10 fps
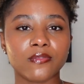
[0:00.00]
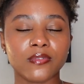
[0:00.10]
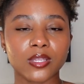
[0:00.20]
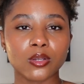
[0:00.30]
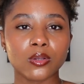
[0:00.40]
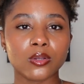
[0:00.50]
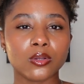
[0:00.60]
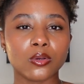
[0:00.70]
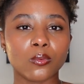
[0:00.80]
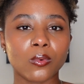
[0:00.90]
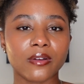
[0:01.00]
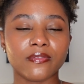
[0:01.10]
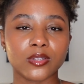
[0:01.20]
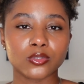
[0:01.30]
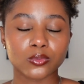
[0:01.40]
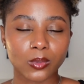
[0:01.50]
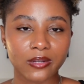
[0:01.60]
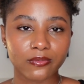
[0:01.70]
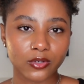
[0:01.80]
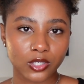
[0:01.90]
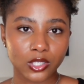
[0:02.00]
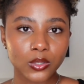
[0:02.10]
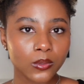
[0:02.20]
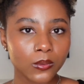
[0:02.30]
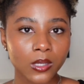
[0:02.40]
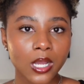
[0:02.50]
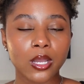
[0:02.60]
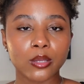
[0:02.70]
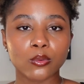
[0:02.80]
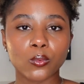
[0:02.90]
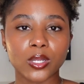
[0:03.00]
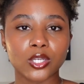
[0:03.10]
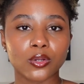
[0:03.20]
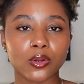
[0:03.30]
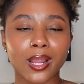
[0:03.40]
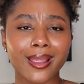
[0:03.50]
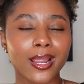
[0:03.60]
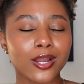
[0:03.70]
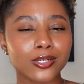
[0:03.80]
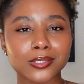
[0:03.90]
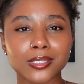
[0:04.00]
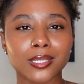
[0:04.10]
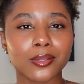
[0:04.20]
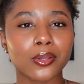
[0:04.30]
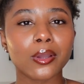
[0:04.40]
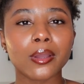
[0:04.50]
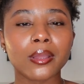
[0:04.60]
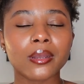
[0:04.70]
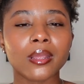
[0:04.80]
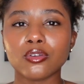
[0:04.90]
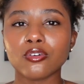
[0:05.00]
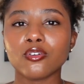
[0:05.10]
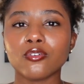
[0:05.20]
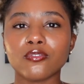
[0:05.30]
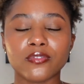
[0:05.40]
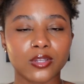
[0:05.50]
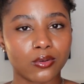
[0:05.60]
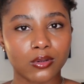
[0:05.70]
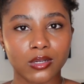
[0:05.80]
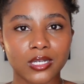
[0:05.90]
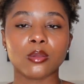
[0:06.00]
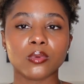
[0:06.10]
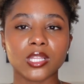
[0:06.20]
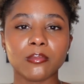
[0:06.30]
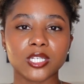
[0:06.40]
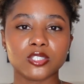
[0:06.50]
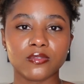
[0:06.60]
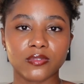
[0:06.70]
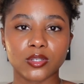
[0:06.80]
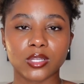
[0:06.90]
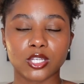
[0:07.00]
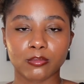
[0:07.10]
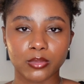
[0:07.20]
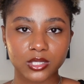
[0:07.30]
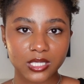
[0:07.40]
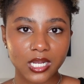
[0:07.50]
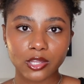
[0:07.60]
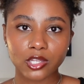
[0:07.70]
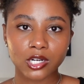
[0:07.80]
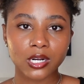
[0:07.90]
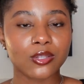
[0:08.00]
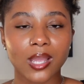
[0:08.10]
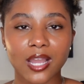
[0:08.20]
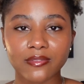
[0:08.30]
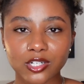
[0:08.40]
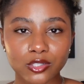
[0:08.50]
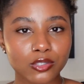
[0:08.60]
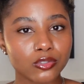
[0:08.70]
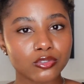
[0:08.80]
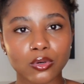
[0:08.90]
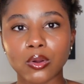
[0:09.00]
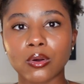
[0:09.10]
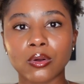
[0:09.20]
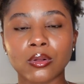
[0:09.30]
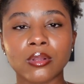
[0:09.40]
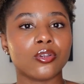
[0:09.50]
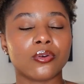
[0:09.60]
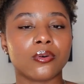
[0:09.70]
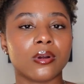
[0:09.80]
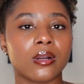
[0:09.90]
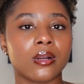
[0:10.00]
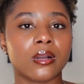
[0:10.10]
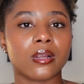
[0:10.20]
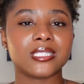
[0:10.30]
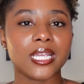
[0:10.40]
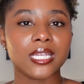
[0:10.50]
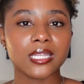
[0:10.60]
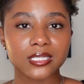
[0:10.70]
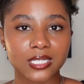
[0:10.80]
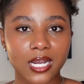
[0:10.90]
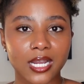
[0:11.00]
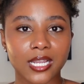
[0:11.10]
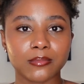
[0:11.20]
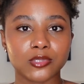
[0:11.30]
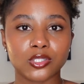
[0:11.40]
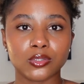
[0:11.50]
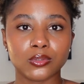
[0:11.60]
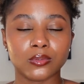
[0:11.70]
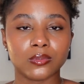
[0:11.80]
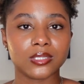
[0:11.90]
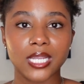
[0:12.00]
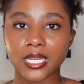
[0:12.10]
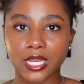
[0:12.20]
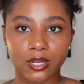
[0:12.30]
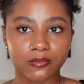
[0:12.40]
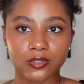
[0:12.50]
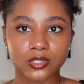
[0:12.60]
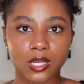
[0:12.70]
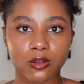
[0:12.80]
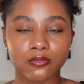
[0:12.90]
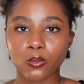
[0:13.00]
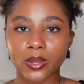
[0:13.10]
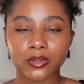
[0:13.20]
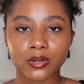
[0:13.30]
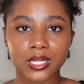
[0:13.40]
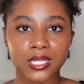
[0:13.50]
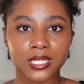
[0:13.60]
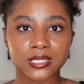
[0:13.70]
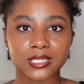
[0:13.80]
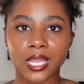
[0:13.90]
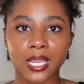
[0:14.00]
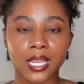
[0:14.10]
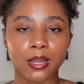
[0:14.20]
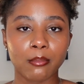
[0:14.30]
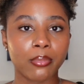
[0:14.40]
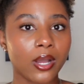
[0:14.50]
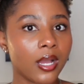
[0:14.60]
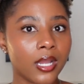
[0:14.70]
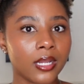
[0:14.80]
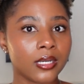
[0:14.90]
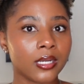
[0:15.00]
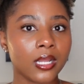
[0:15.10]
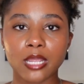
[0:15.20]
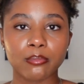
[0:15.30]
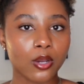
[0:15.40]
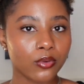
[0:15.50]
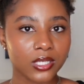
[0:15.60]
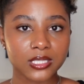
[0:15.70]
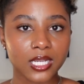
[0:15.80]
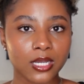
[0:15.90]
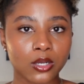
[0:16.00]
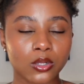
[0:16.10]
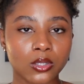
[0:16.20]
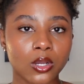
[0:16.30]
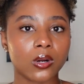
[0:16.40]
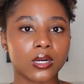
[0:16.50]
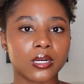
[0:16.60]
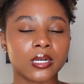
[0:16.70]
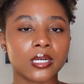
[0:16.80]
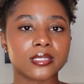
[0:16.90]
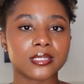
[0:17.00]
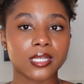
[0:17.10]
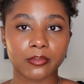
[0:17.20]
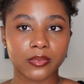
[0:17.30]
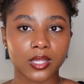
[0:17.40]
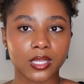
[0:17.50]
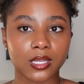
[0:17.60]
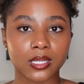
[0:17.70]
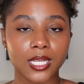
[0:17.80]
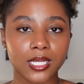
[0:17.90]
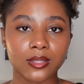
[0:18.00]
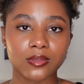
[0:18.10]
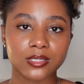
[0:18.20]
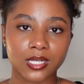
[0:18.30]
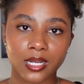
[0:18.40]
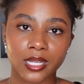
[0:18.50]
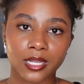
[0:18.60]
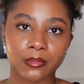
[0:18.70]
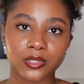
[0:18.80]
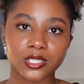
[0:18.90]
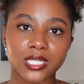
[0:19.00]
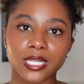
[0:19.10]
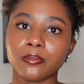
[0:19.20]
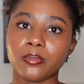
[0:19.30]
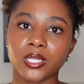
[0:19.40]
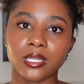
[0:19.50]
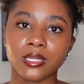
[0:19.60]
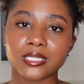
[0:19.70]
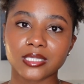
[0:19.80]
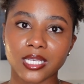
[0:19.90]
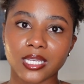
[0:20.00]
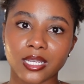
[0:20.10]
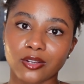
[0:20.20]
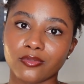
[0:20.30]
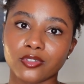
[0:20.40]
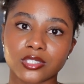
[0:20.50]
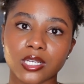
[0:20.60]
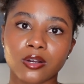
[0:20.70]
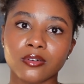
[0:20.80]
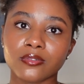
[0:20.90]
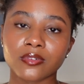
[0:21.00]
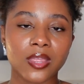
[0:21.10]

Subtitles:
Feel what feels right for you. But when your hair is looking good, you feel good. It really makes you feel like you're put together, you have it under control, you're taking the time to take care of yourself, whether it's a bun, a ponytail, or something. Taking the time to take a beat to take care of yourself,